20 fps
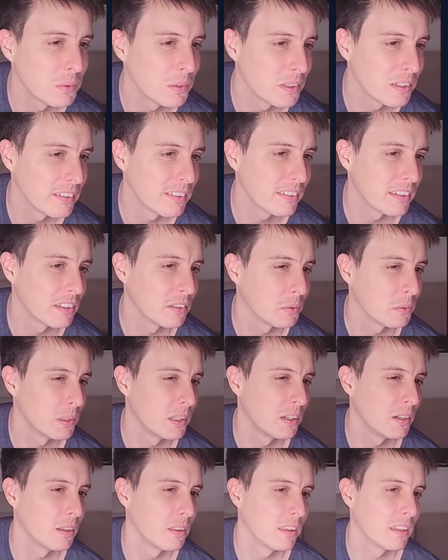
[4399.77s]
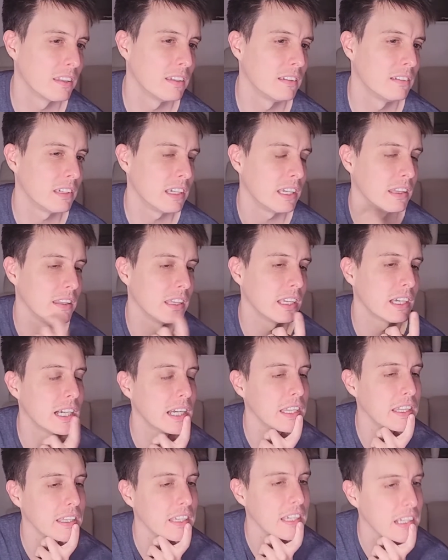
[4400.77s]
What is this? We know the G, the
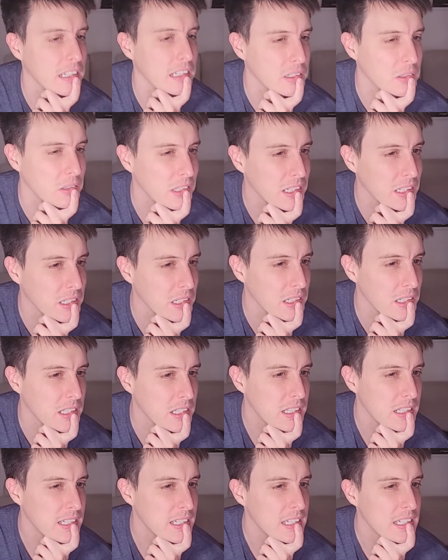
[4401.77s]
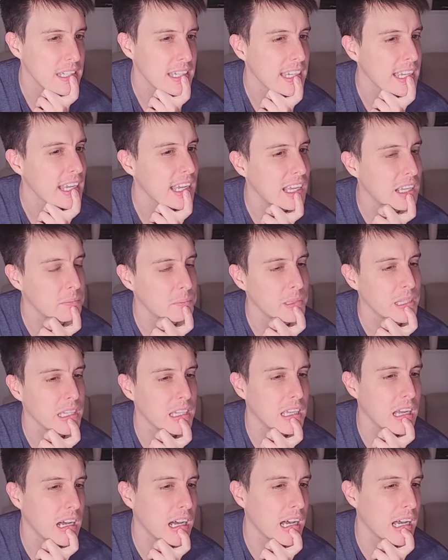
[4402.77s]
I, the L are real. Can't
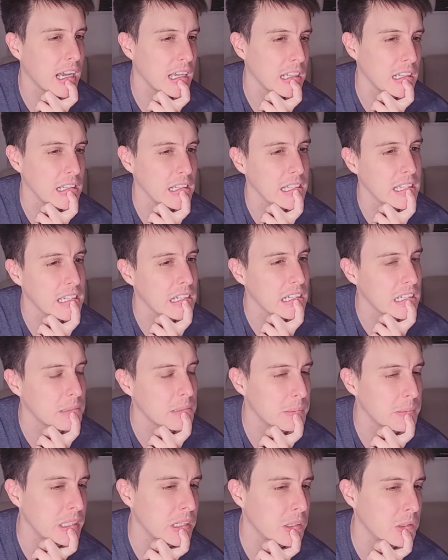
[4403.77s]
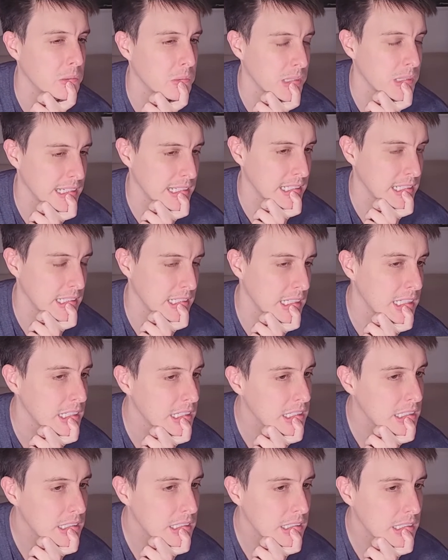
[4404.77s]
be guile. Can't be
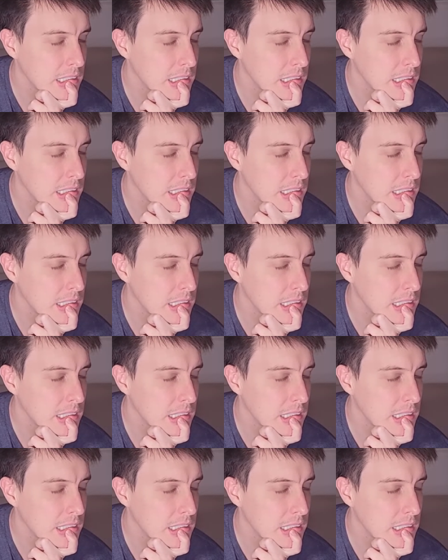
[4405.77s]
grill.